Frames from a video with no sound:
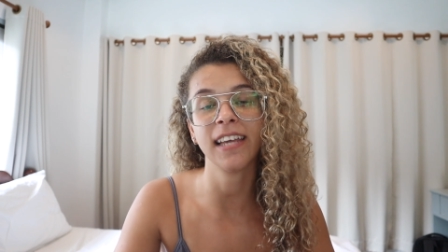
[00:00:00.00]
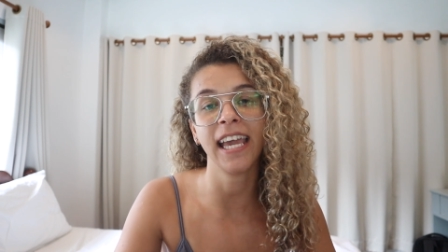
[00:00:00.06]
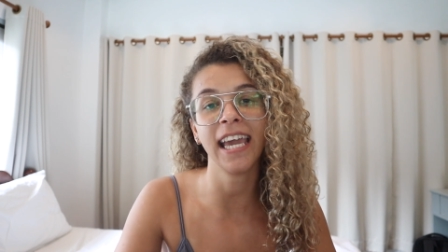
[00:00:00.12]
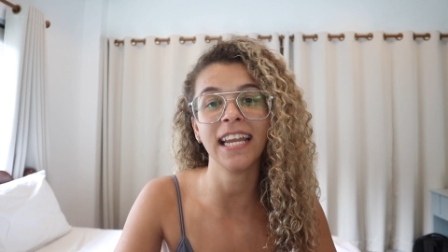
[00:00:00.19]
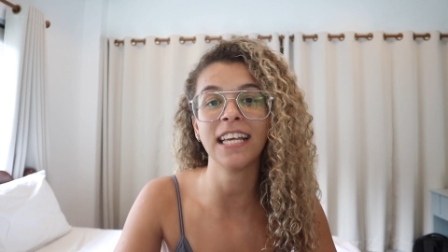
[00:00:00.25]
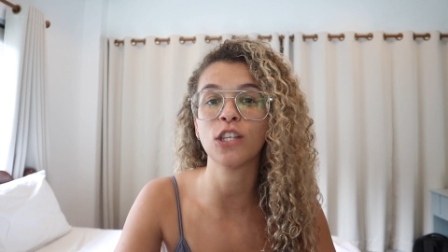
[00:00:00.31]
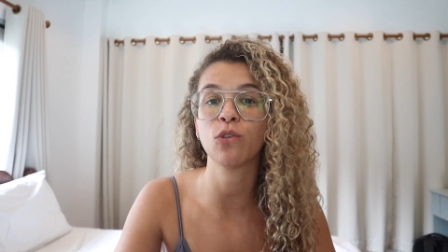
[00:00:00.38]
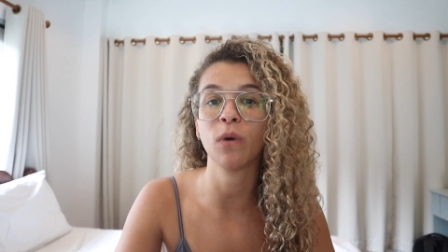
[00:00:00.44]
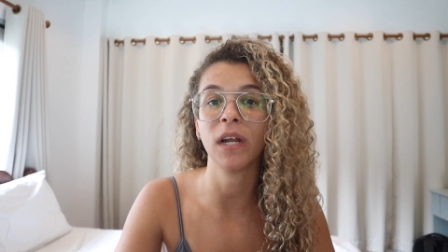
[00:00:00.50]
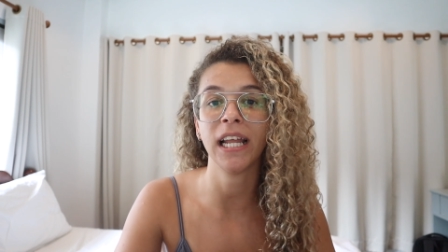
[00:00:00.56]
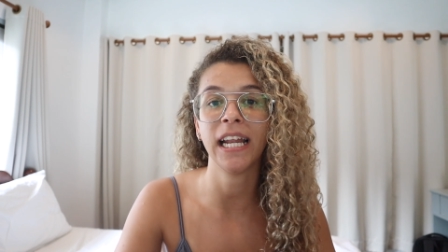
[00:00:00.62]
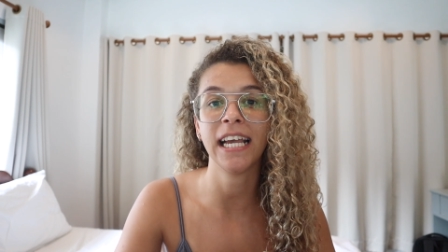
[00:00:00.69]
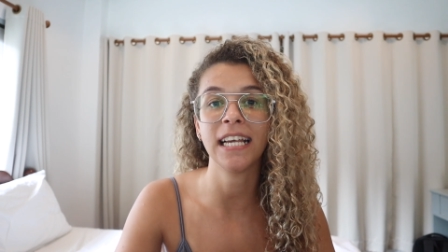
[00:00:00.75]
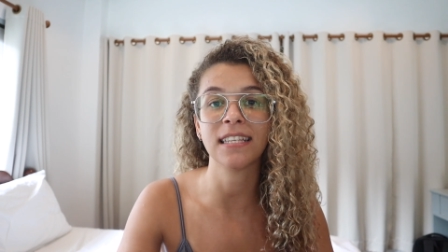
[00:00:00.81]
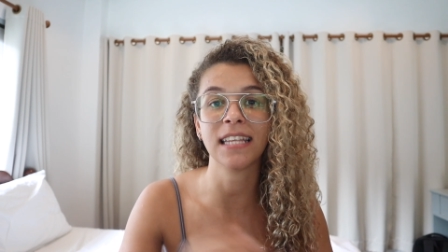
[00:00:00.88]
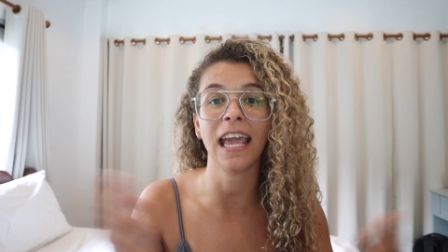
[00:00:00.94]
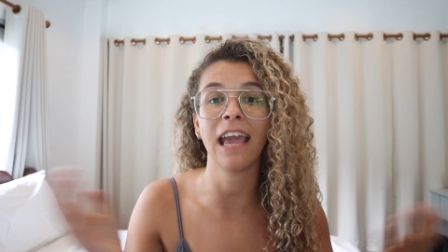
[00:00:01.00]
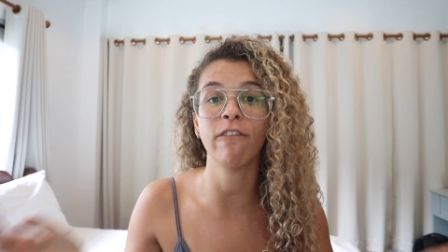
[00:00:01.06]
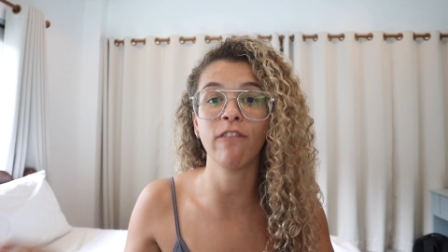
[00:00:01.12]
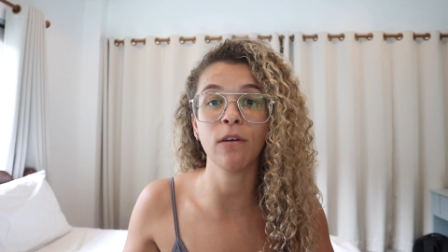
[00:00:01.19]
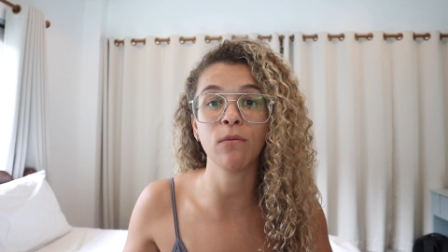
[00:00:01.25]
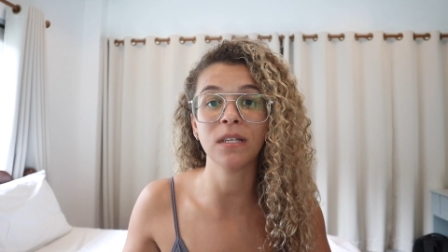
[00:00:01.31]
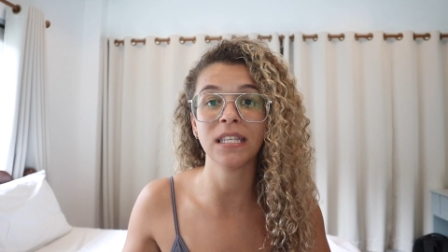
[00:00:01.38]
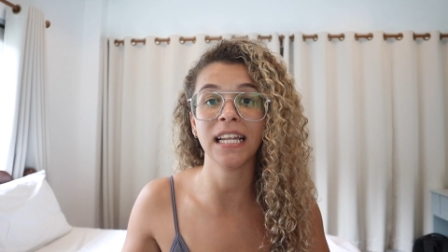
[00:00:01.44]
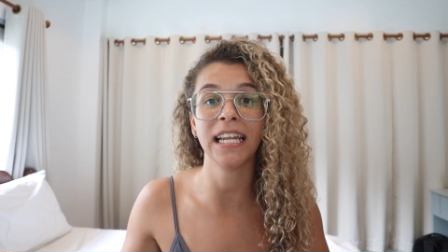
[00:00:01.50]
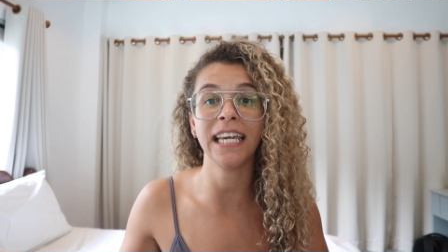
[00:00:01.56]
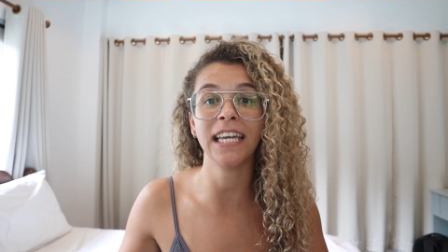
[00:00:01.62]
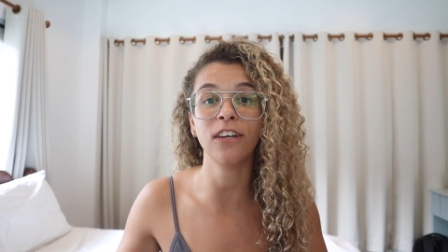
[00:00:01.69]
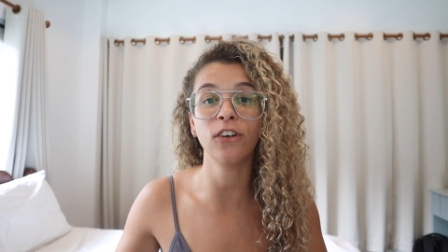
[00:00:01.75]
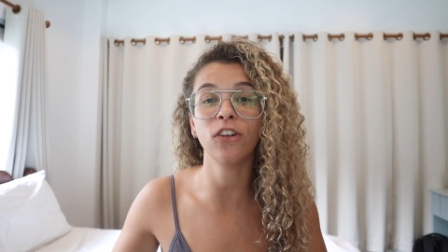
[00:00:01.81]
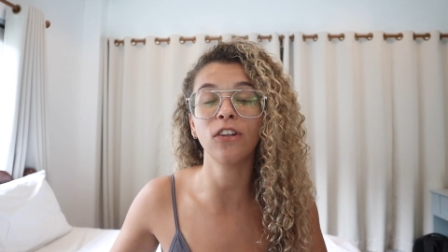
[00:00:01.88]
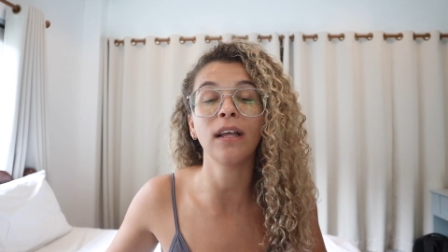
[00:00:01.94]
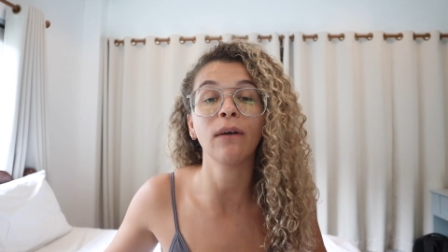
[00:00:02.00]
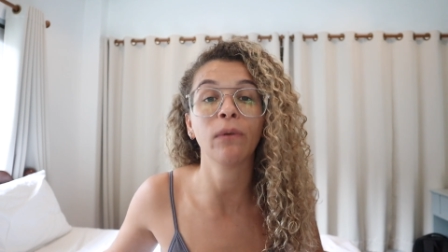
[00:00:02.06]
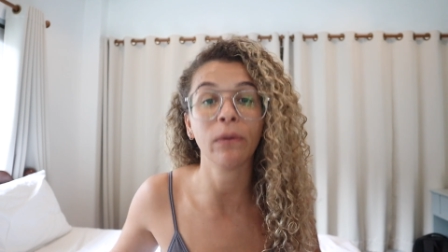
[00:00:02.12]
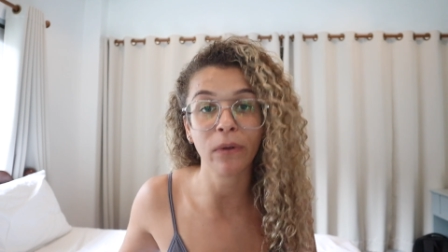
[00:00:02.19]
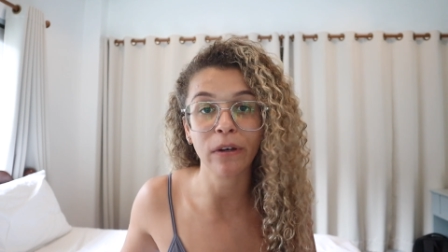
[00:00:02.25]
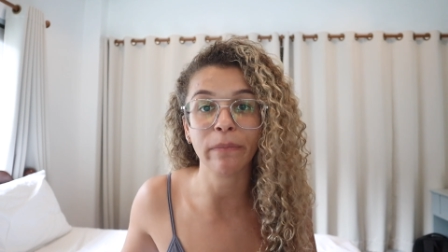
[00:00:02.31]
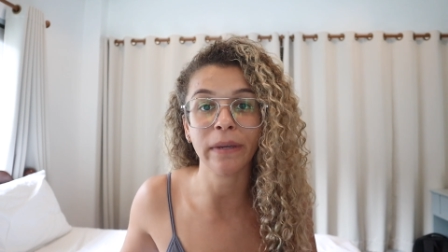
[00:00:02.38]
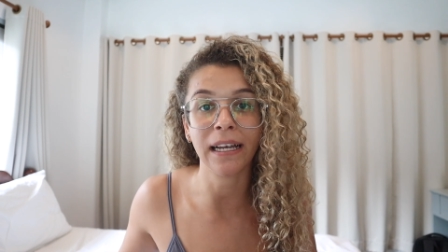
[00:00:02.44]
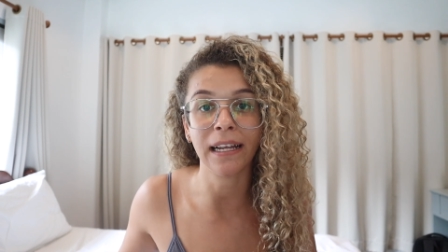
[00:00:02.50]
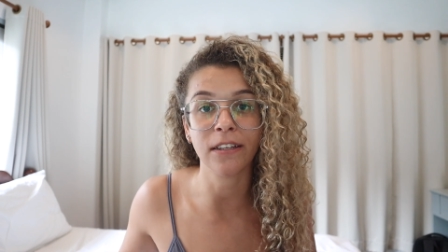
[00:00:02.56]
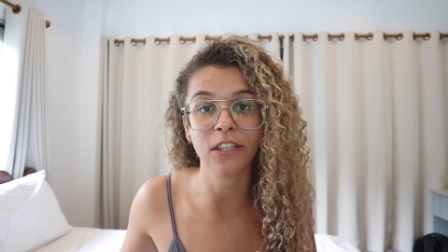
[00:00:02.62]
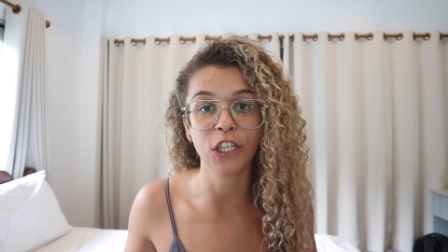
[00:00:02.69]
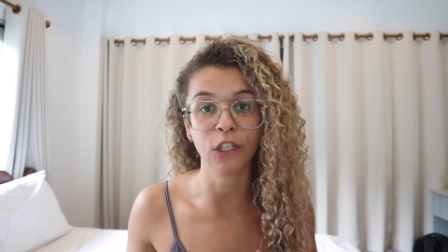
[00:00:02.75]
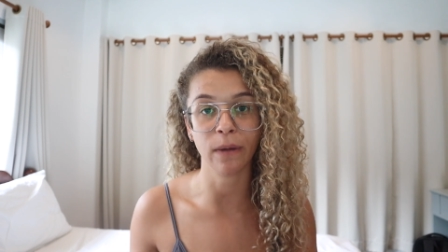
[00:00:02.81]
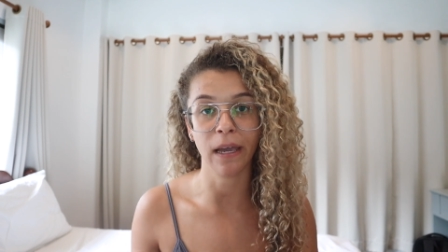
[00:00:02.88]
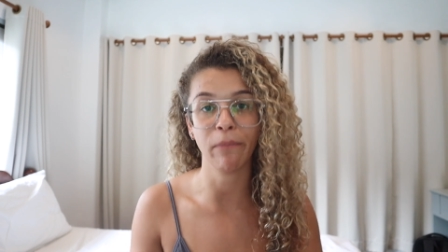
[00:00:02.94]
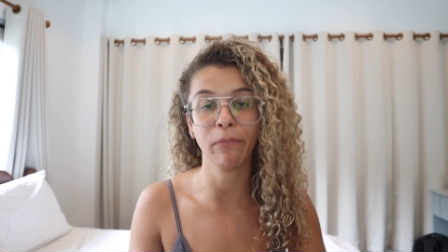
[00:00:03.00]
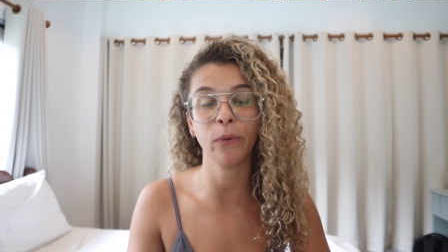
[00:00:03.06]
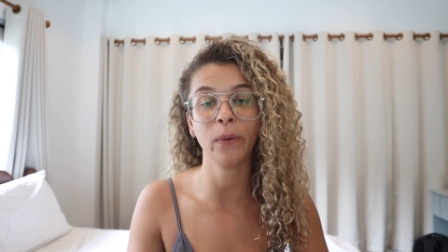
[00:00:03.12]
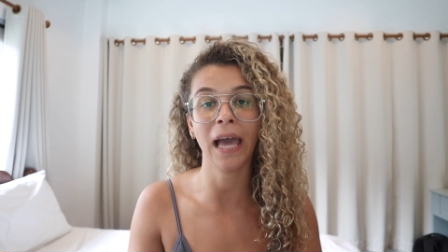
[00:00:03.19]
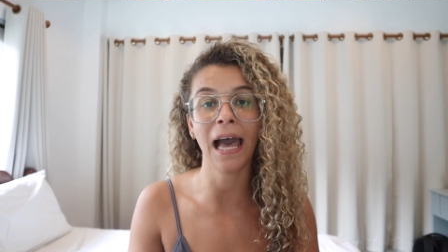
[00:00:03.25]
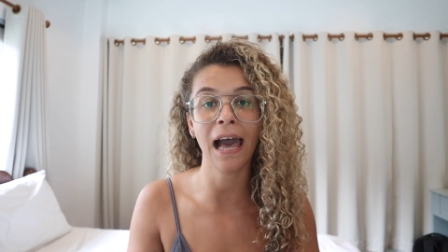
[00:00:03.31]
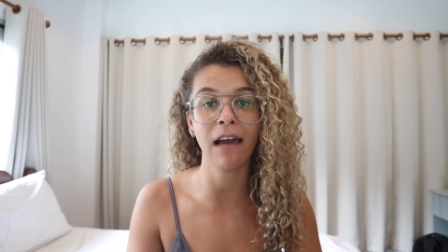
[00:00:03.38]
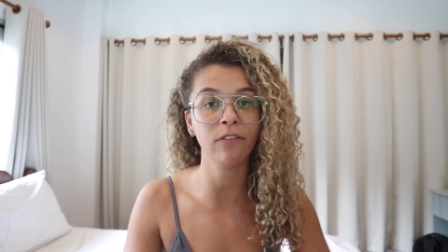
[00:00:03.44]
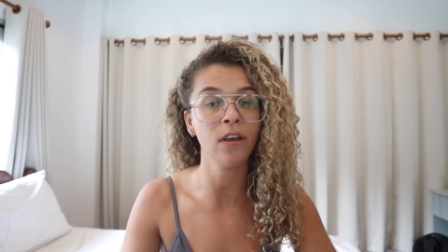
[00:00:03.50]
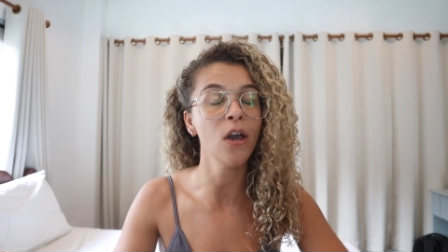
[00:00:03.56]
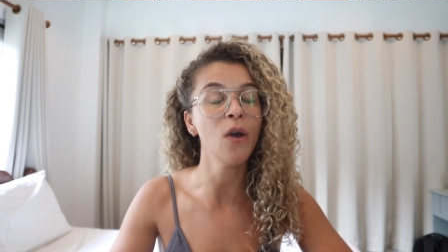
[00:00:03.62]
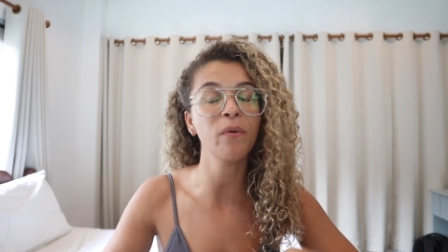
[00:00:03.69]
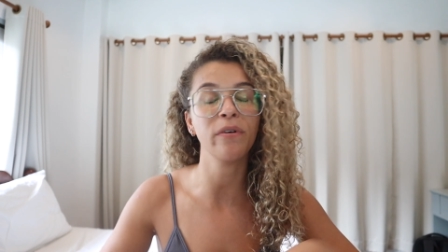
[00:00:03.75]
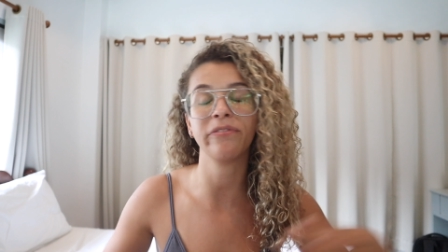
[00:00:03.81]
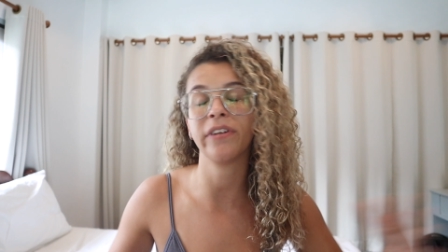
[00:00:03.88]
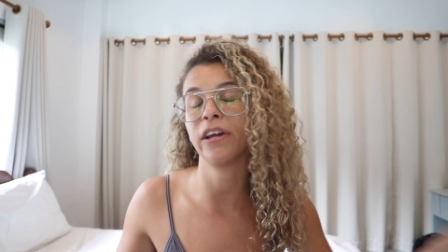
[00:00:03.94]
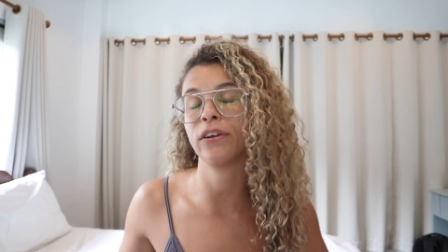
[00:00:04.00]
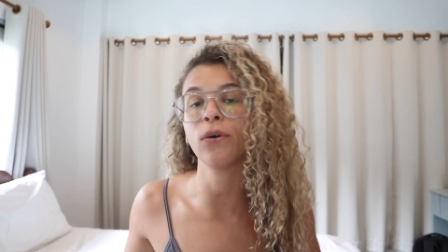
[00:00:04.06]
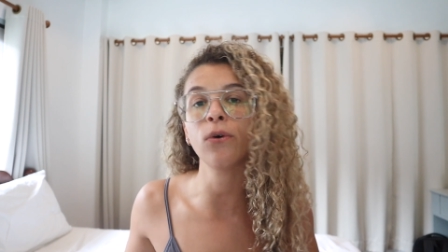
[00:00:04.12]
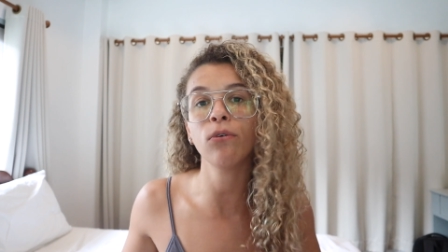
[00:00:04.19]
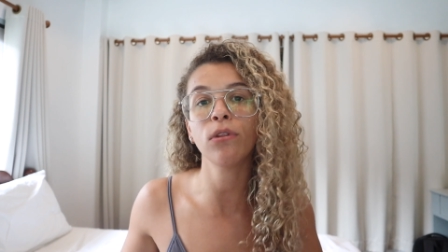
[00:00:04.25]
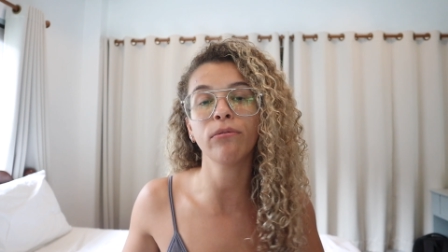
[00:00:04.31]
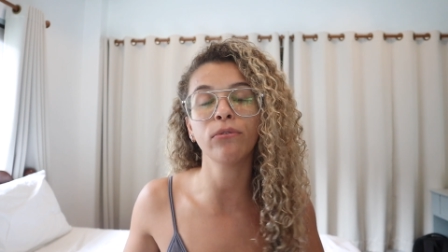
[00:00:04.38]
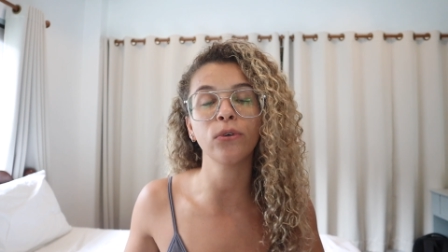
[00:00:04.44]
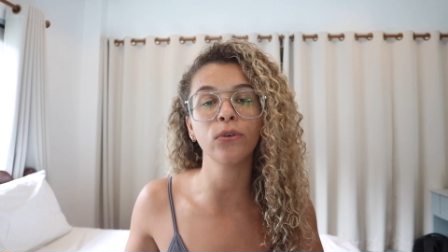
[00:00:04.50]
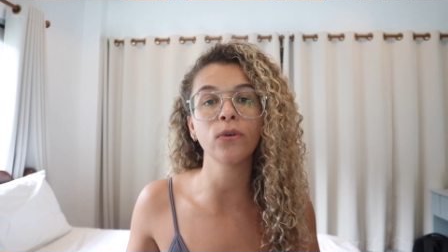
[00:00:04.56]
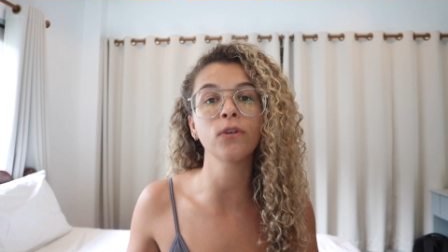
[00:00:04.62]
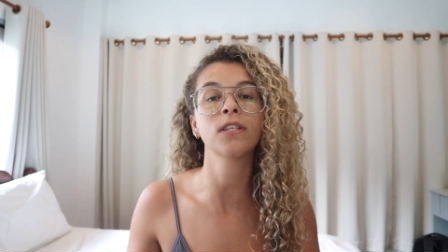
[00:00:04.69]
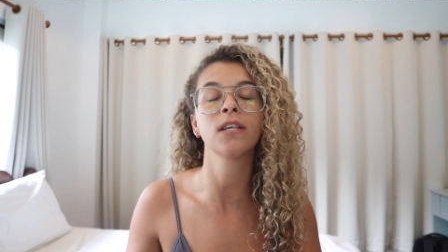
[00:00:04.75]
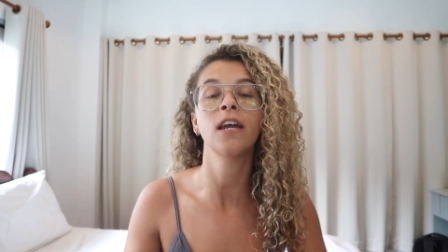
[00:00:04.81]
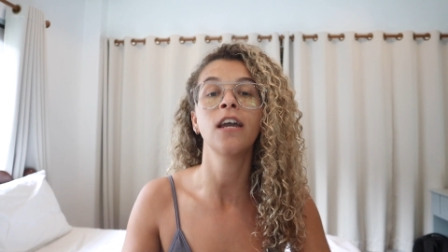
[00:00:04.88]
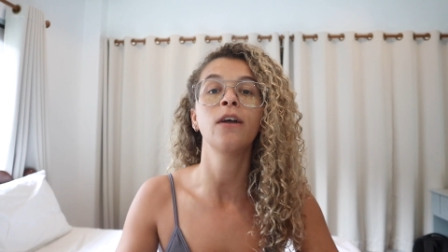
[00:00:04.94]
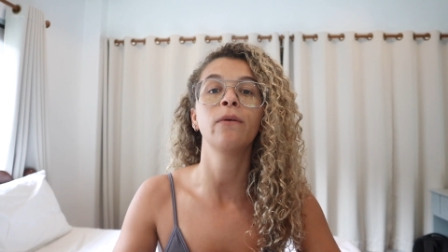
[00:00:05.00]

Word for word: It is what it is. If it was illegal, we wouldn't be allowed to do it, but we've followed all the rules,